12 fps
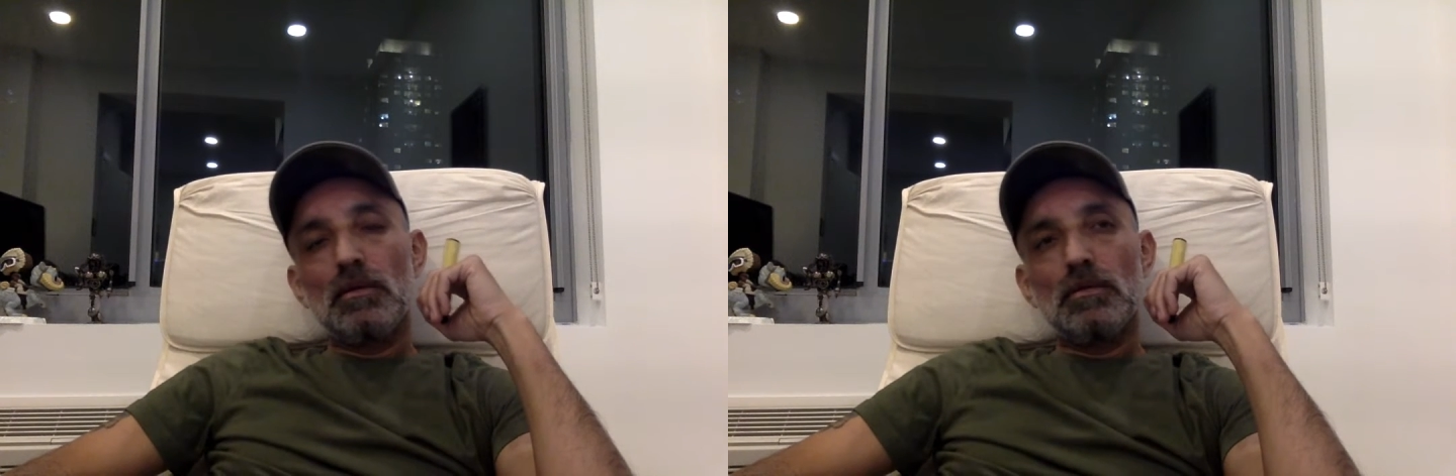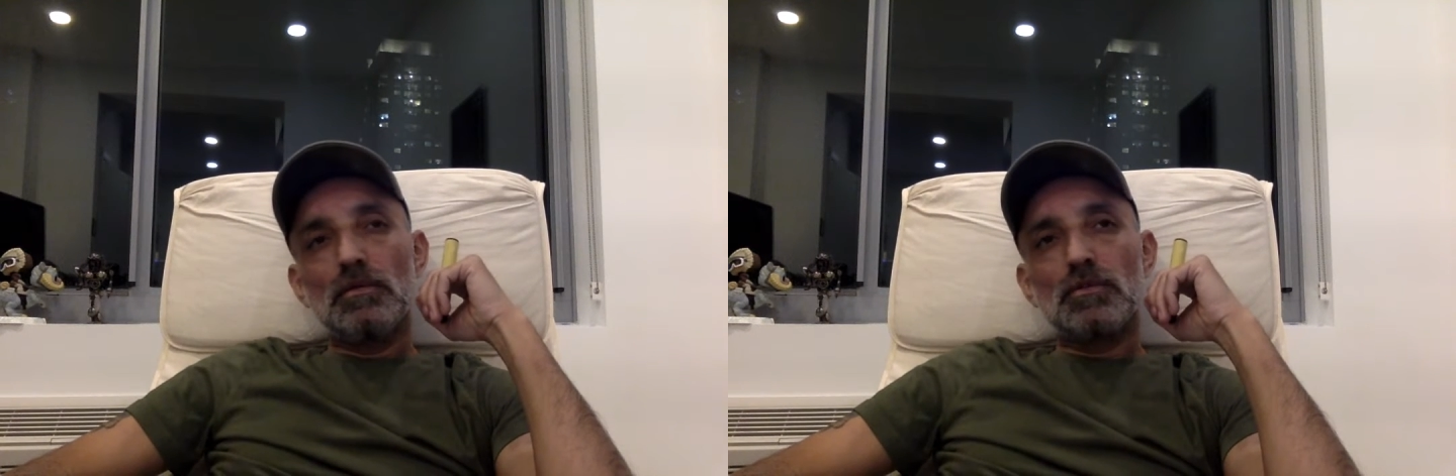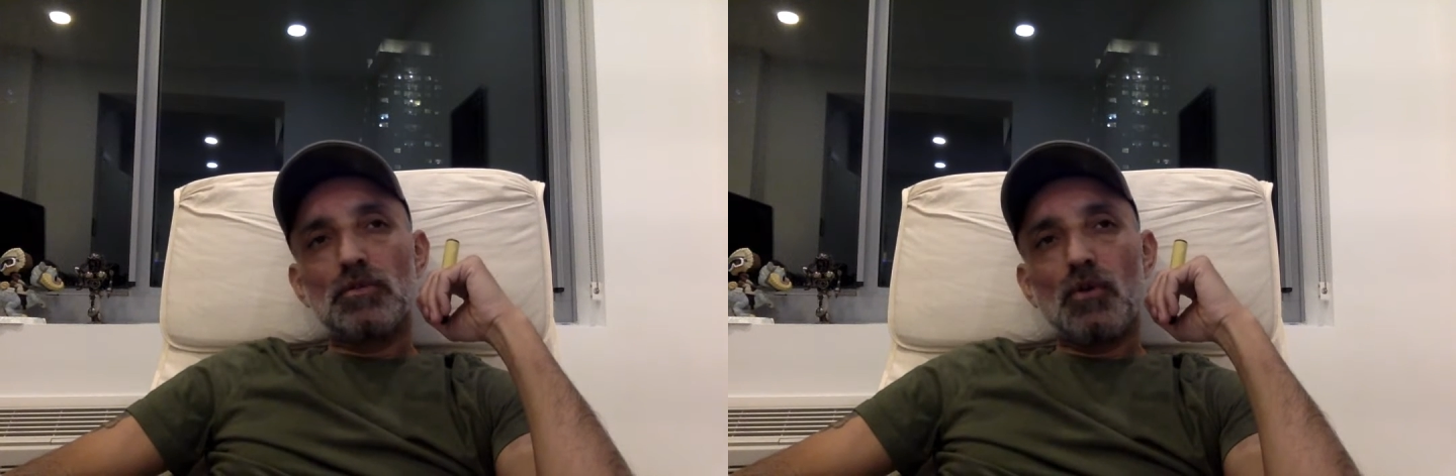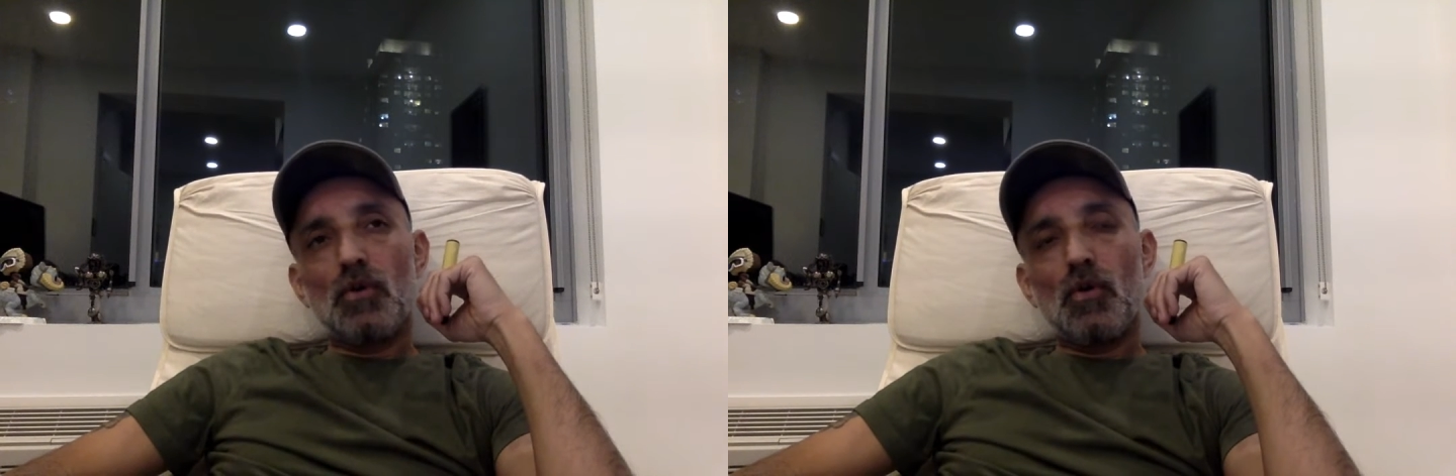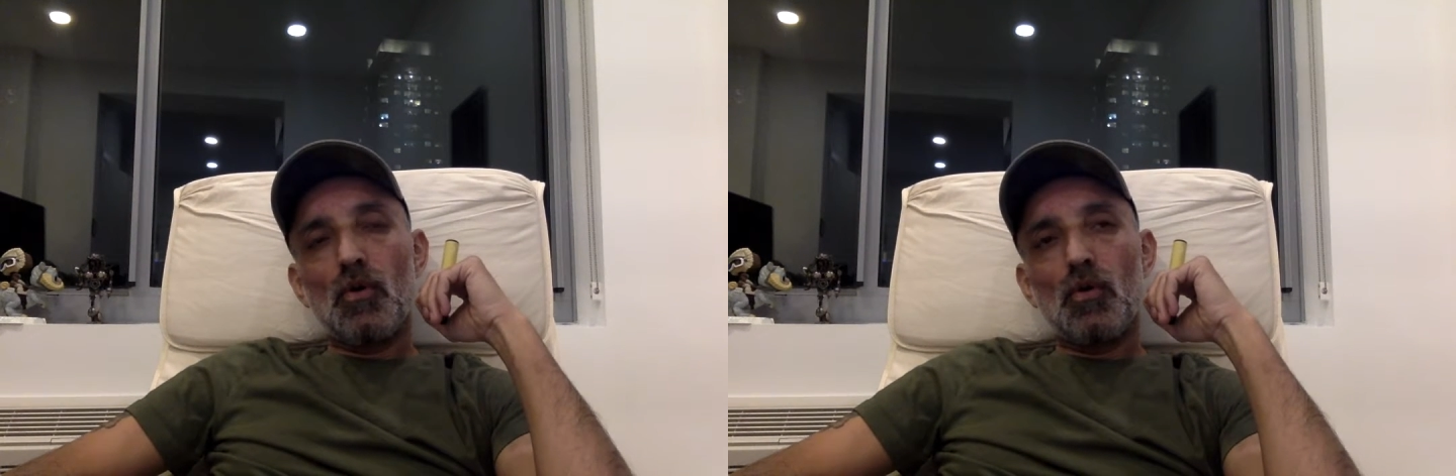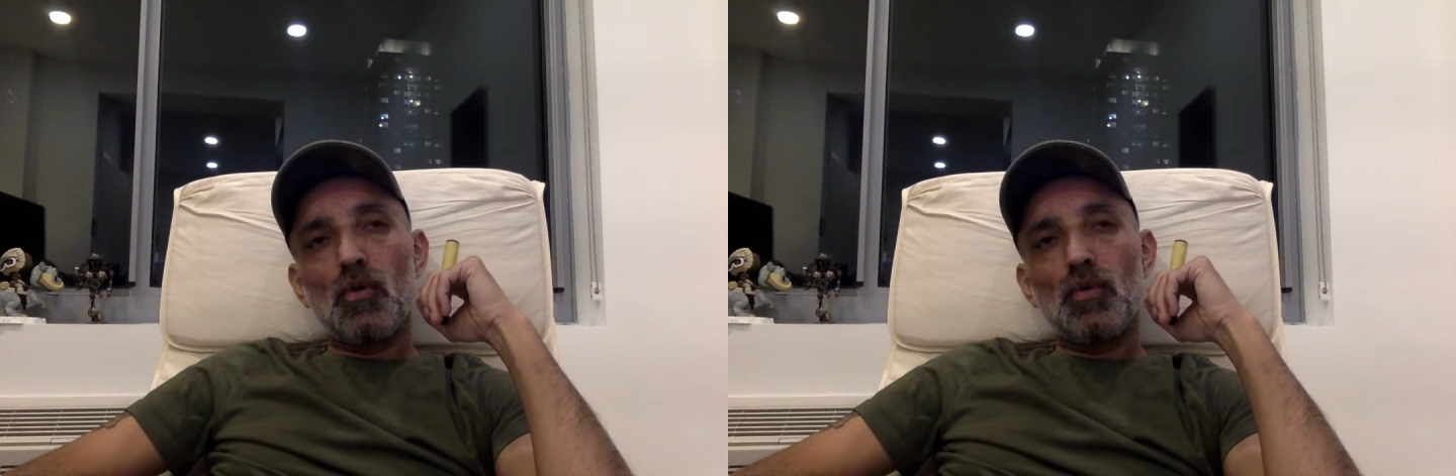
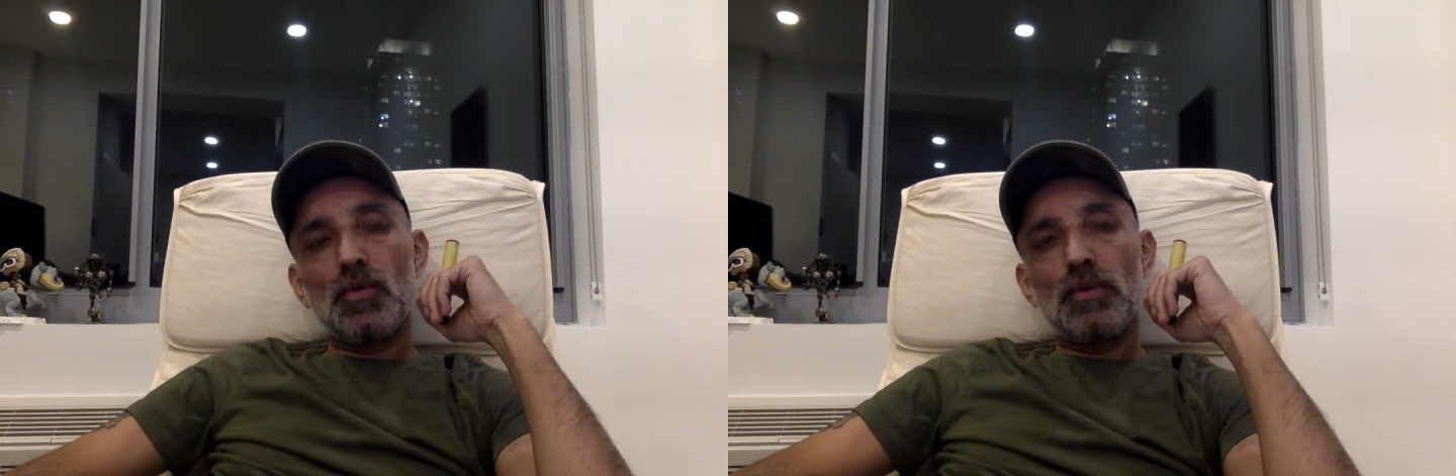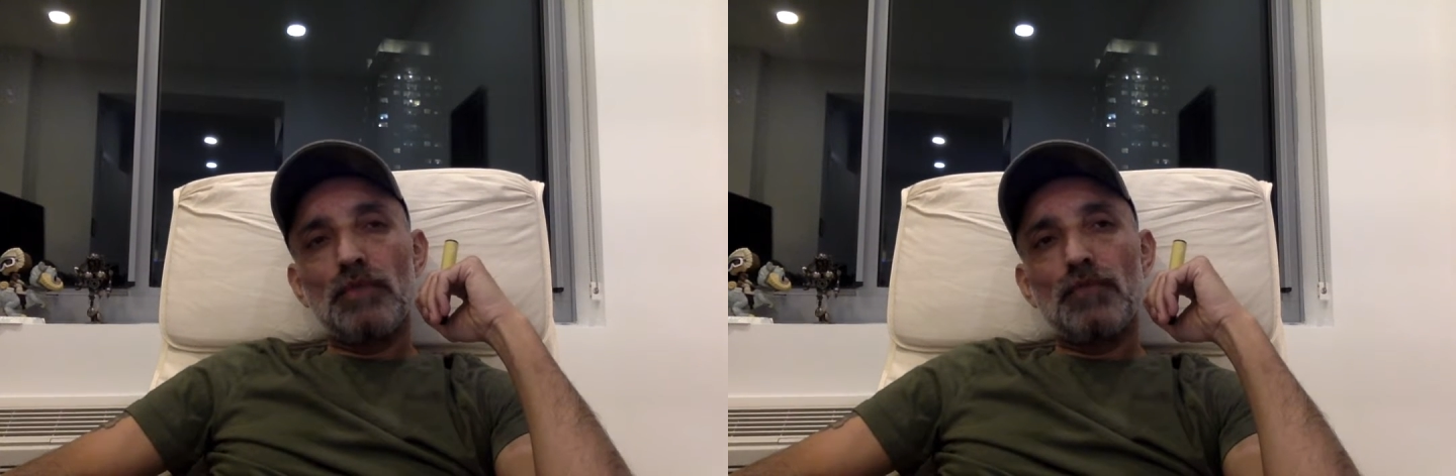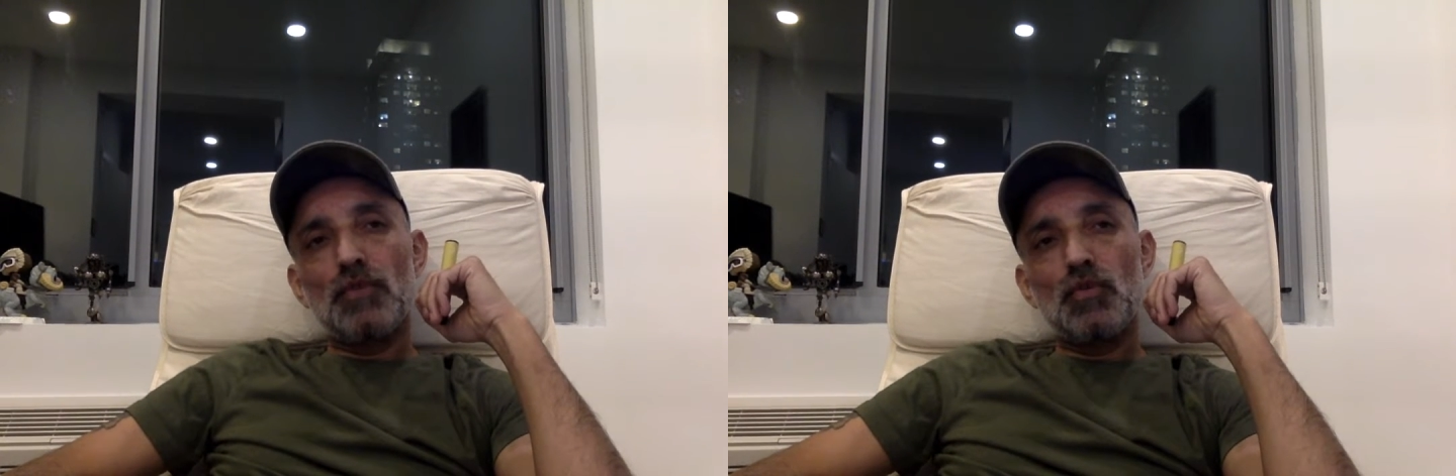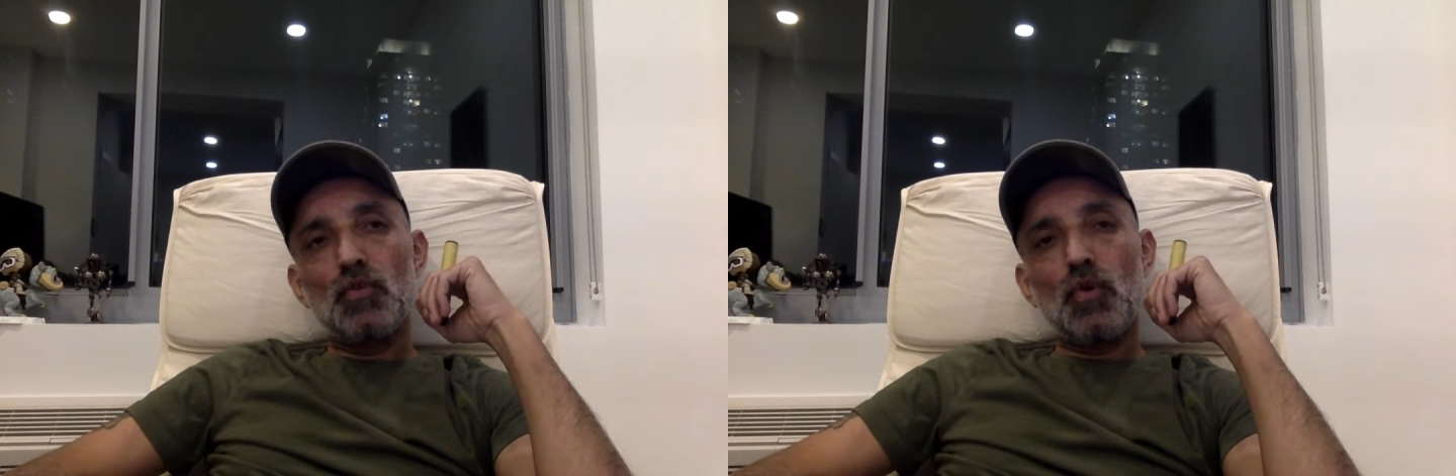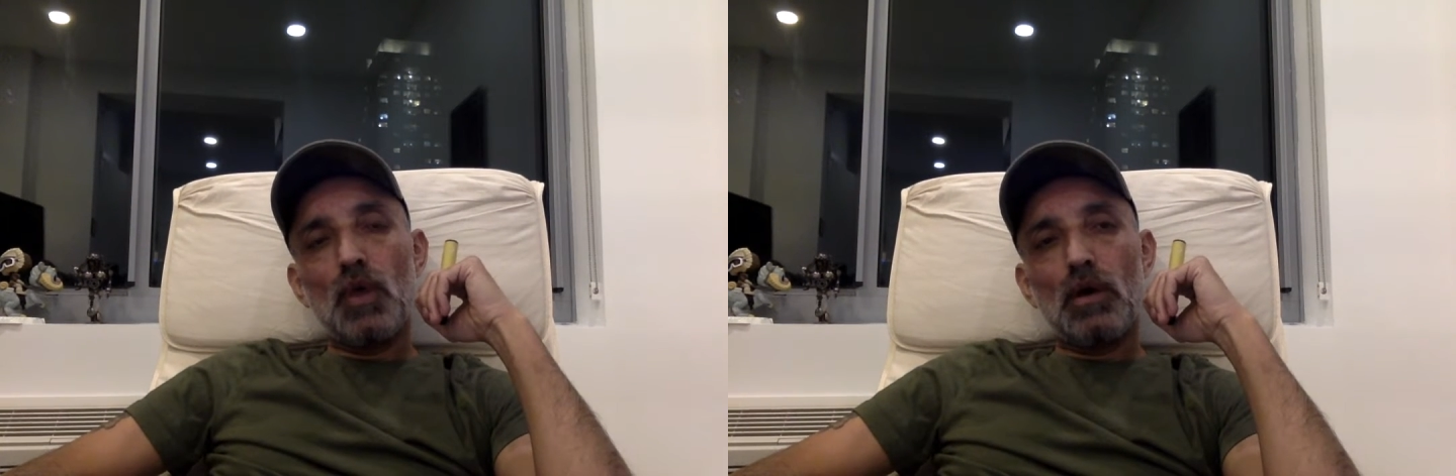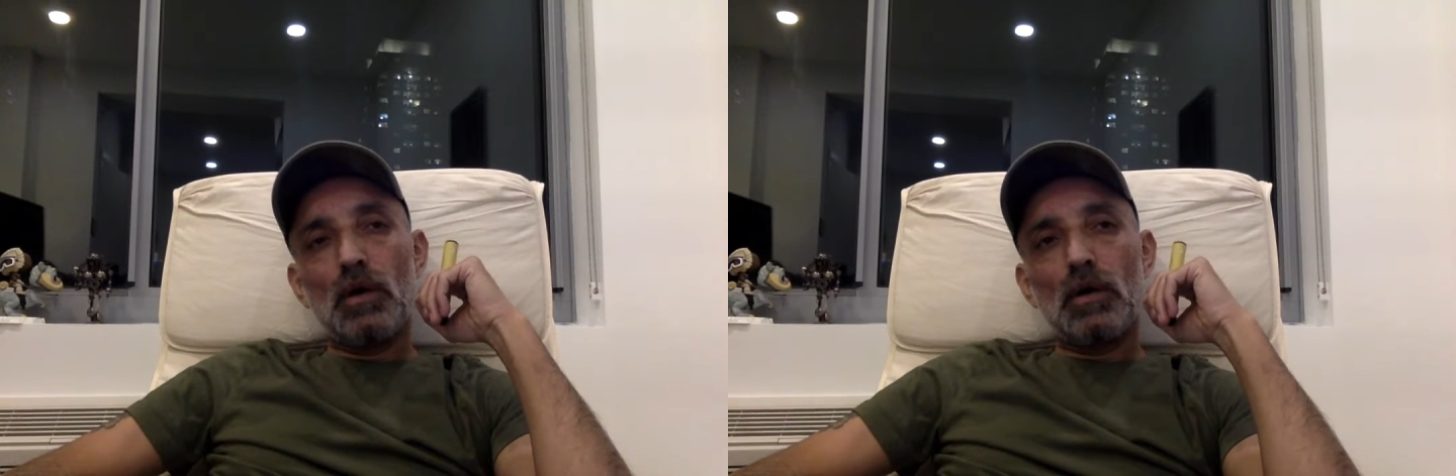So if you
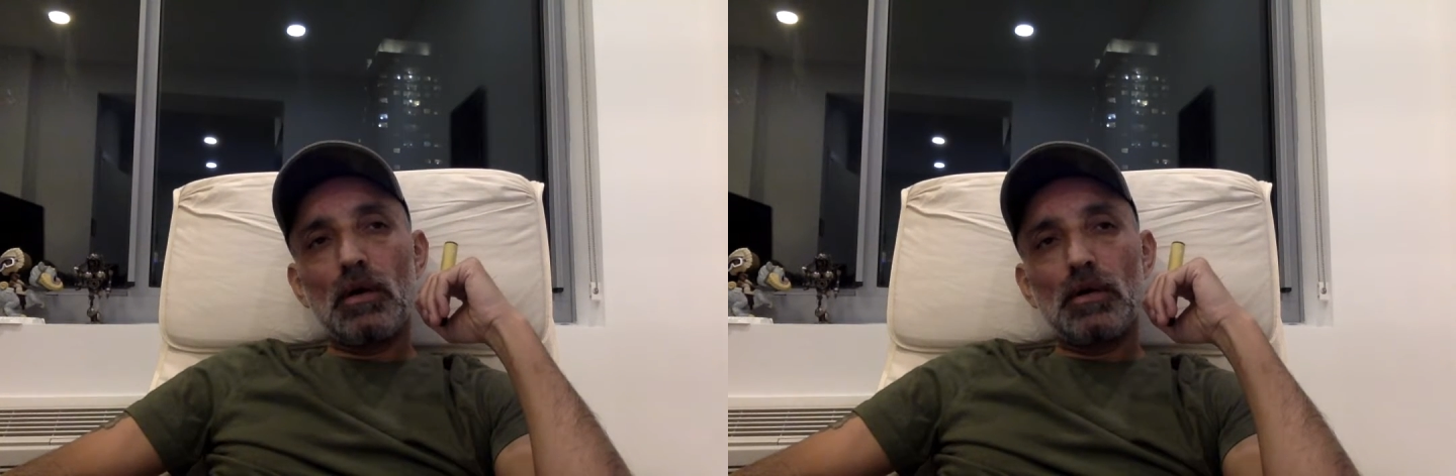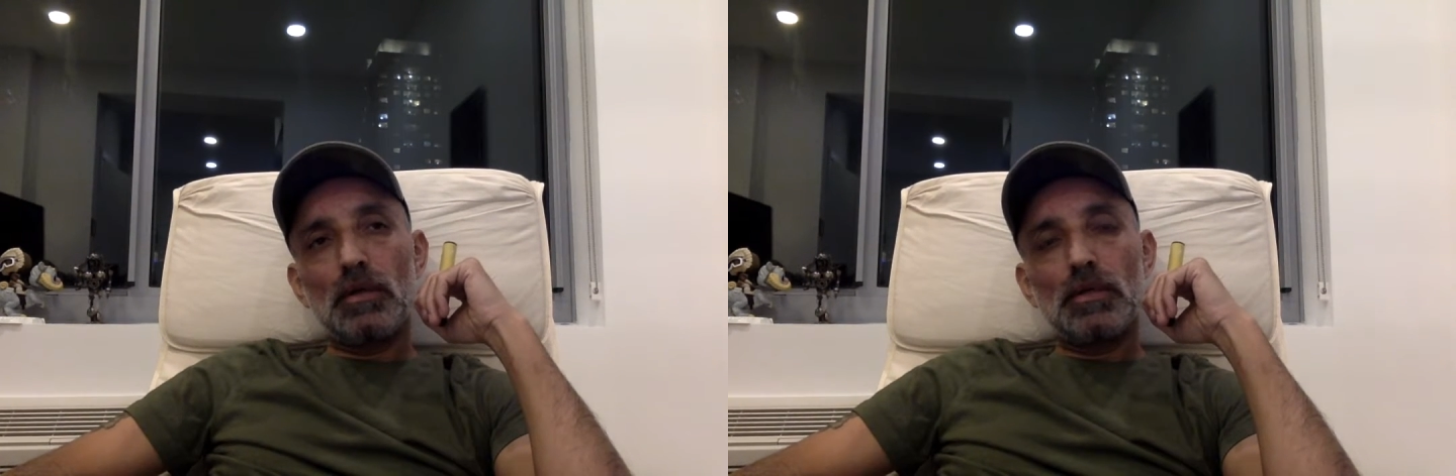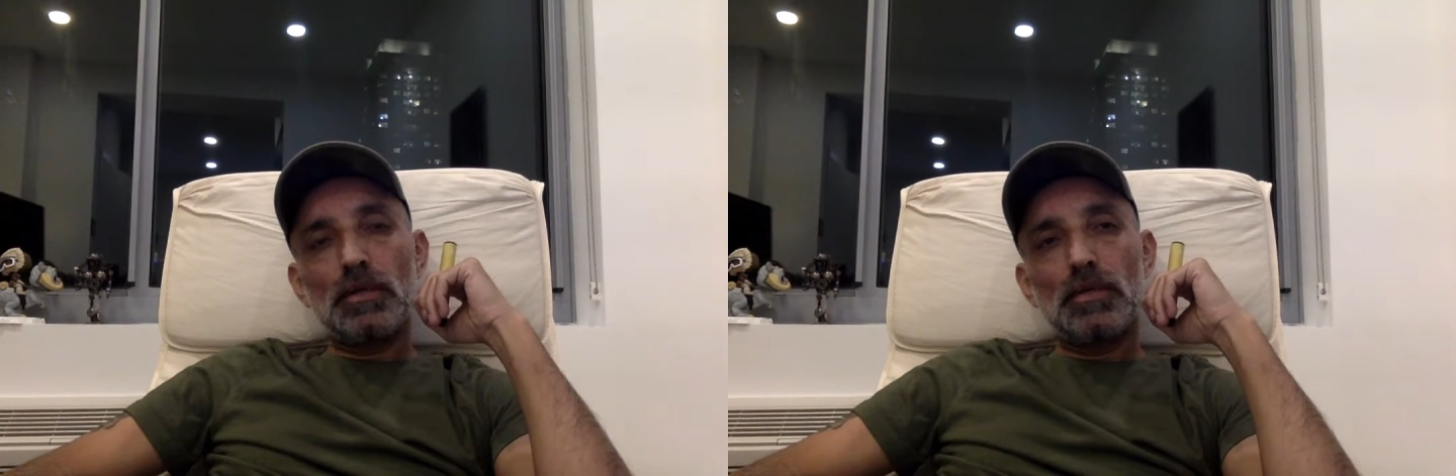are